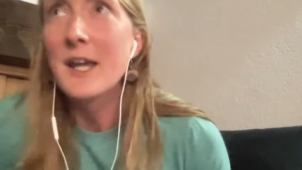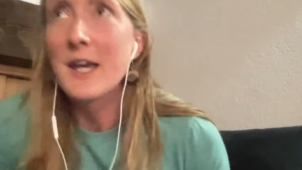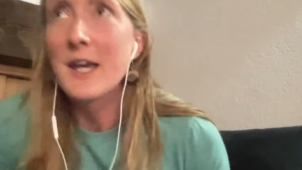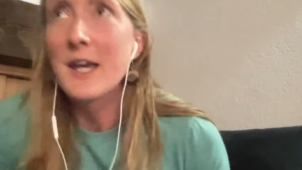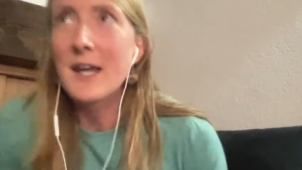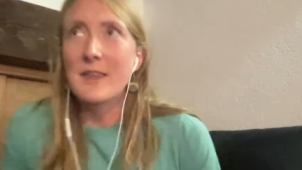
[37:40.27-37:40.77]

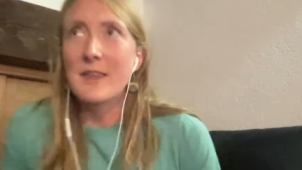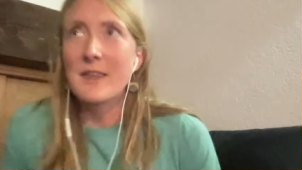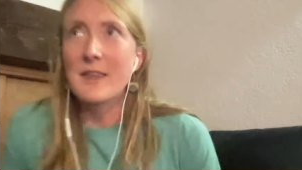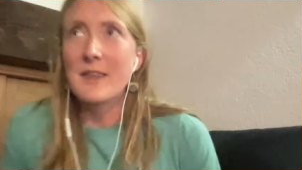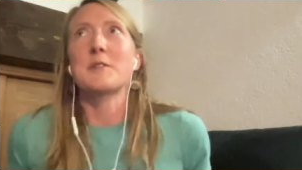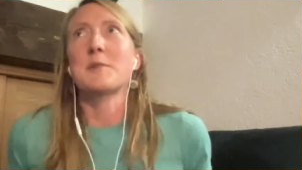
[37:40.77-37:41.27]
that also
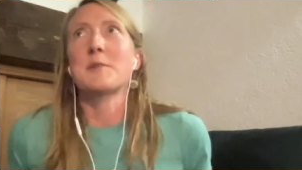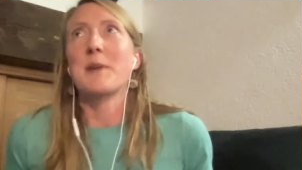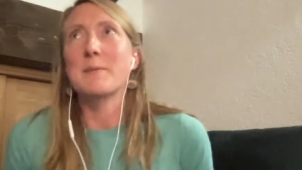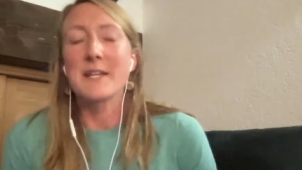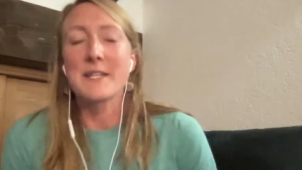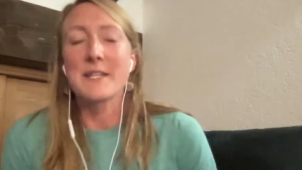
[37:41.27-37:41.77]
makes me
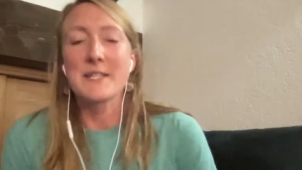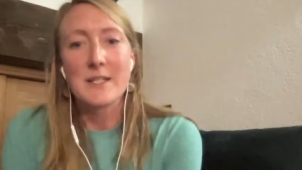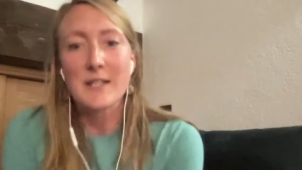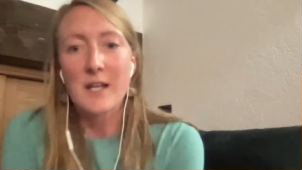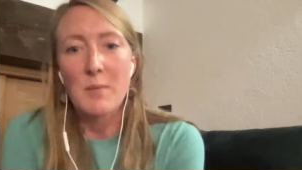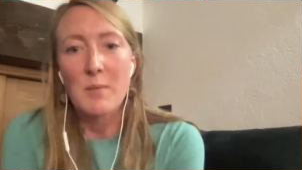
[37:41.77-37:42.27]
excited to come
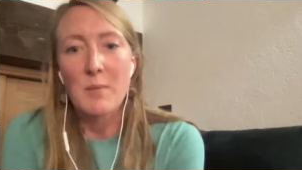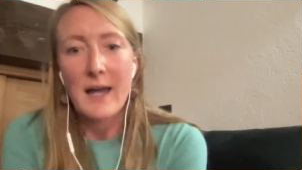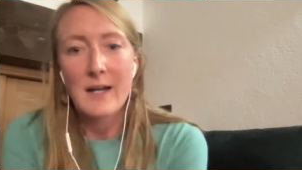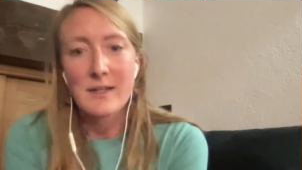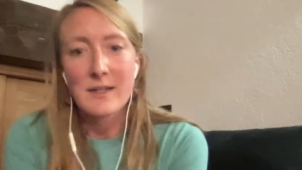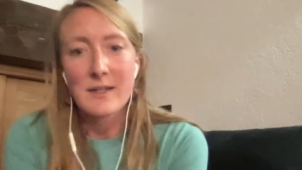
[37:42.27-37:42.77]
back
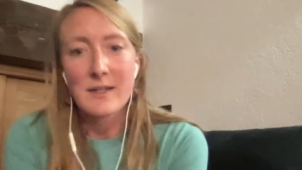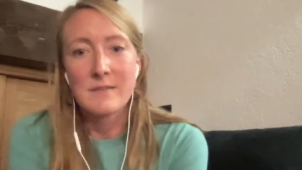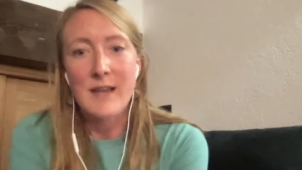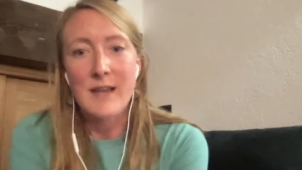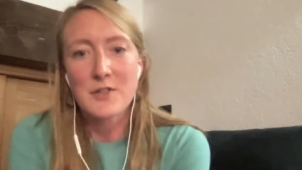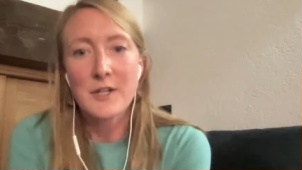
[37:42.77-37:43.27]
next
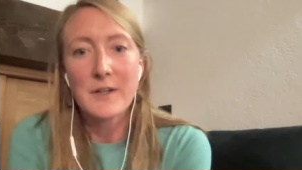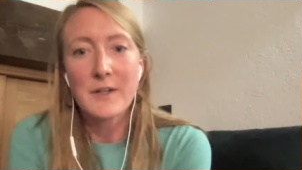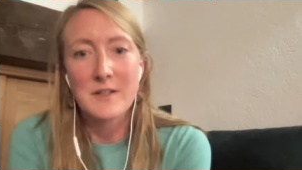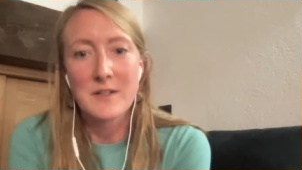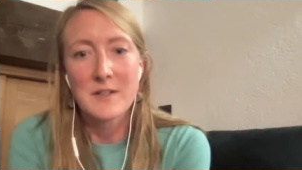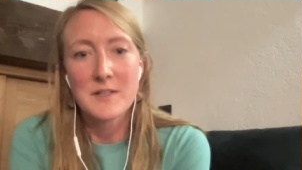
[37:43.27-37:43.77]
year and
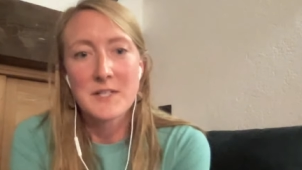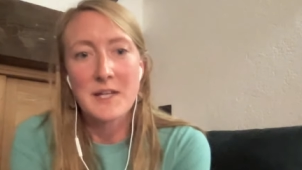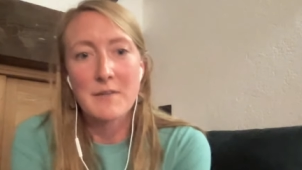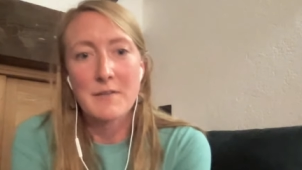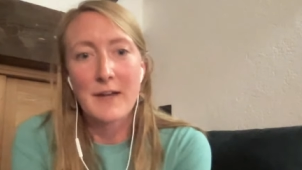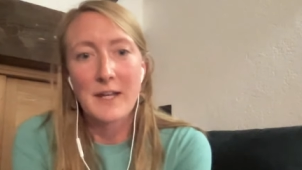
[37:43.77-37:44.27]
see if
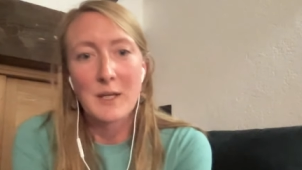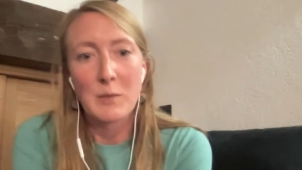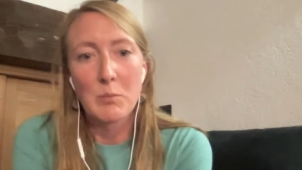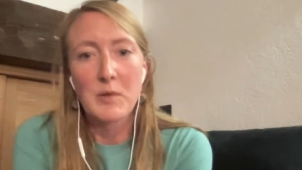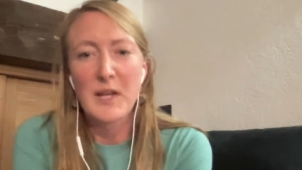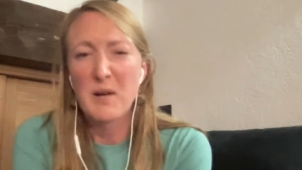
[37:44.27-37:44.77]
I can
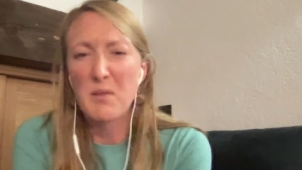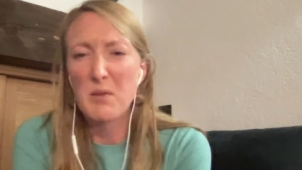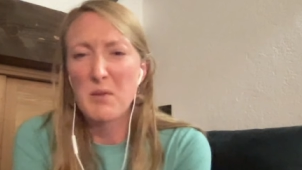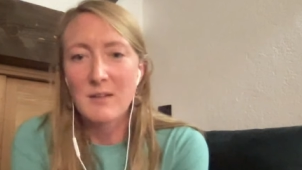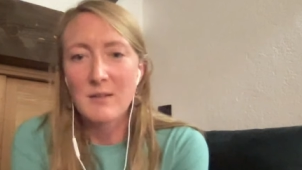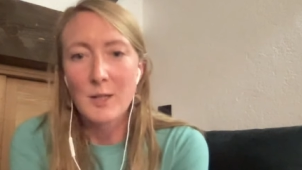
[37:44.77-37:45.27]
play with
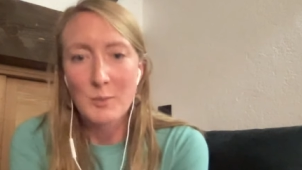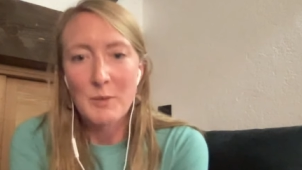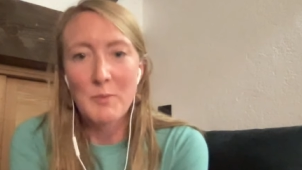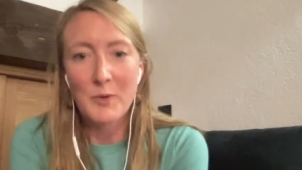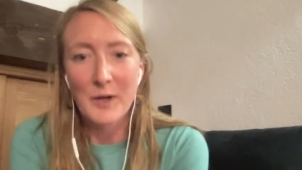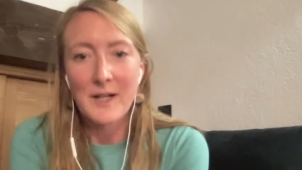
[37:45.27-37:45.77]
that a little
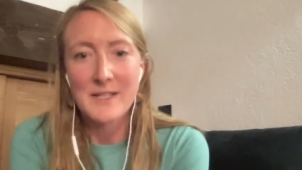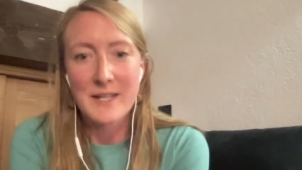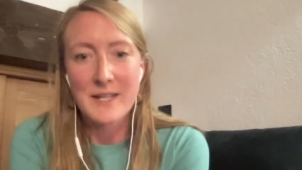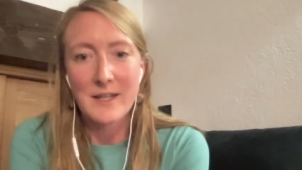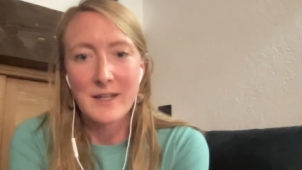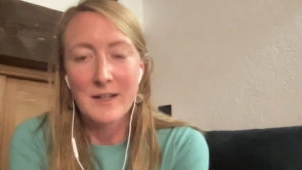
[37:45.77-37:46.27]
bit more. Cause I
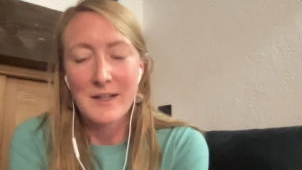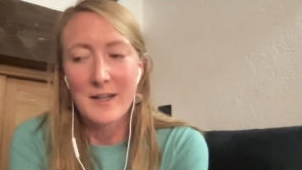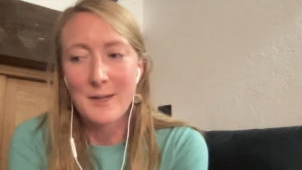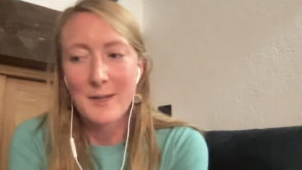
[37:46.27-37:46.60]
think,